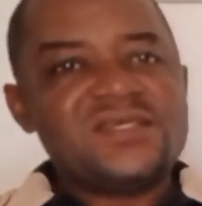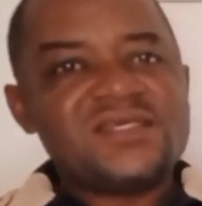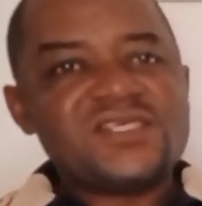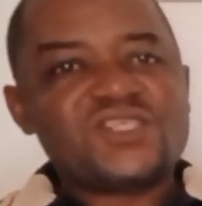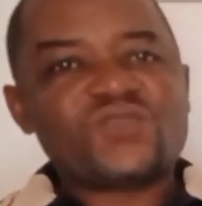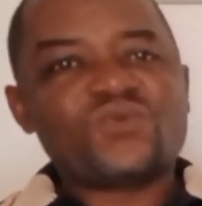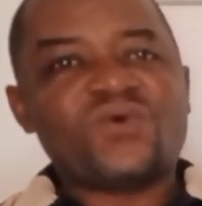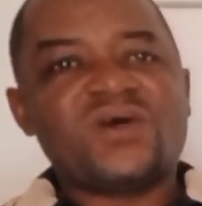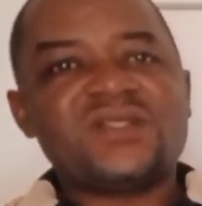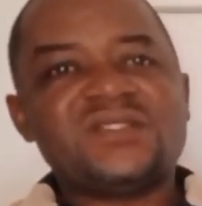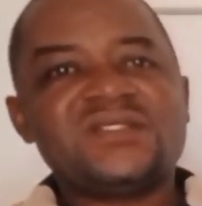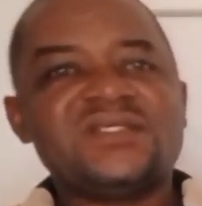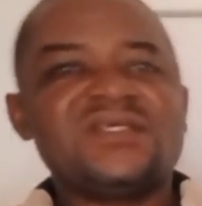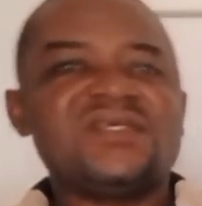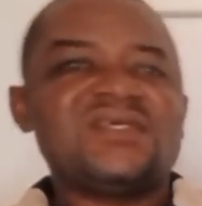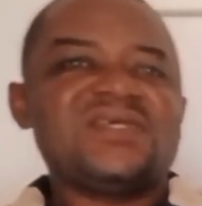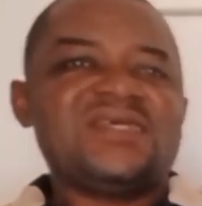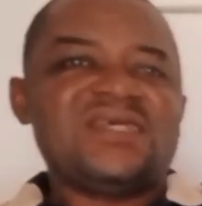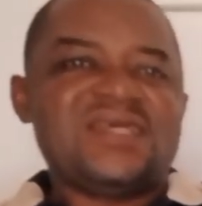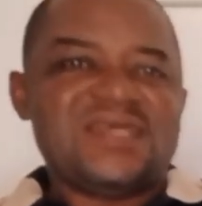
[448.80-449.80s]
is what?
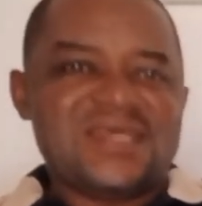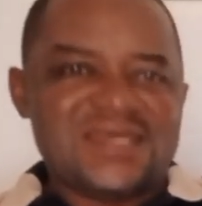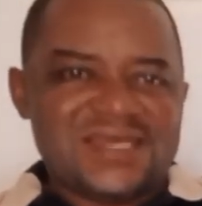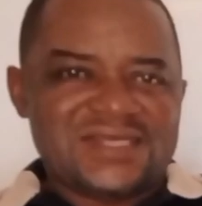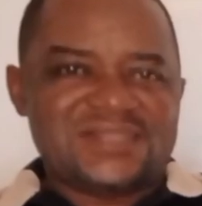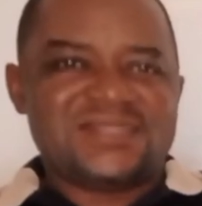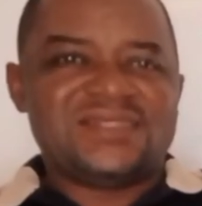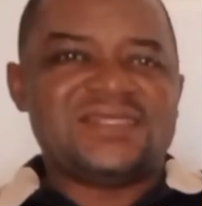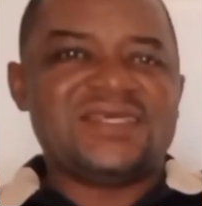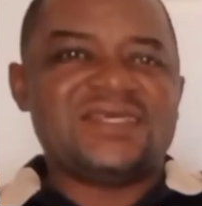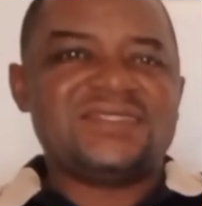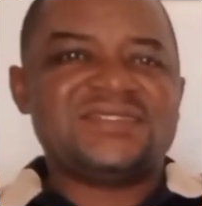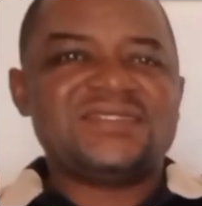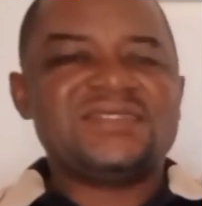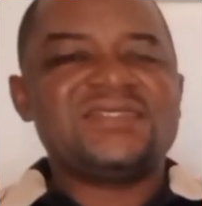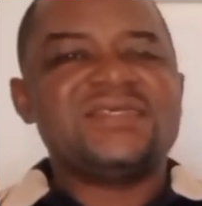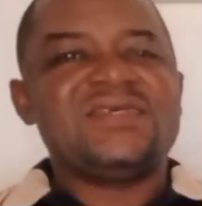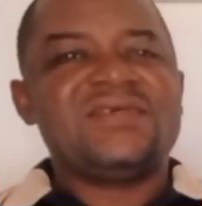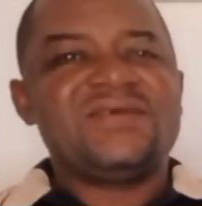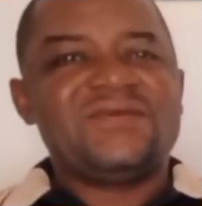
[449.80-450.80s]
A
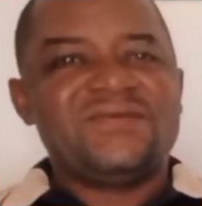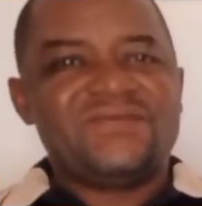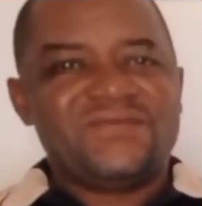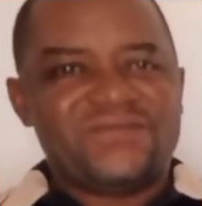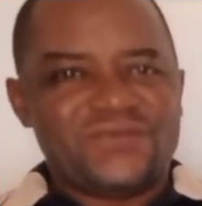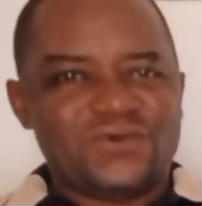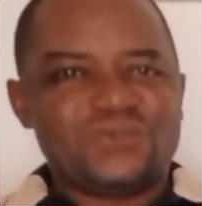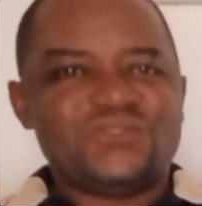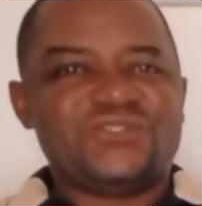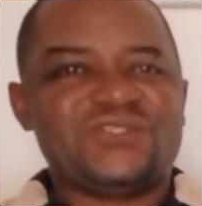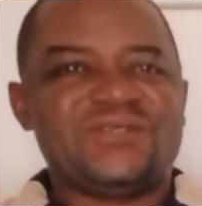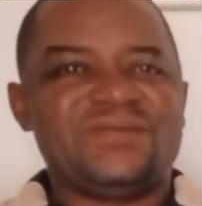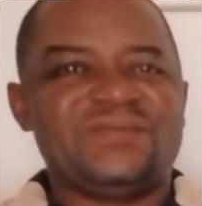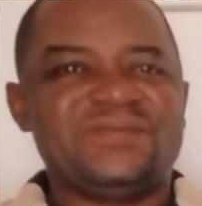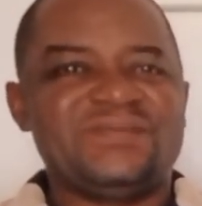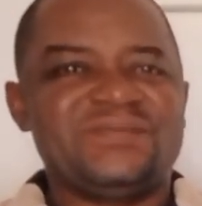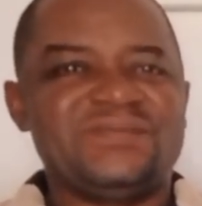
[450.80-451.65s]
state function.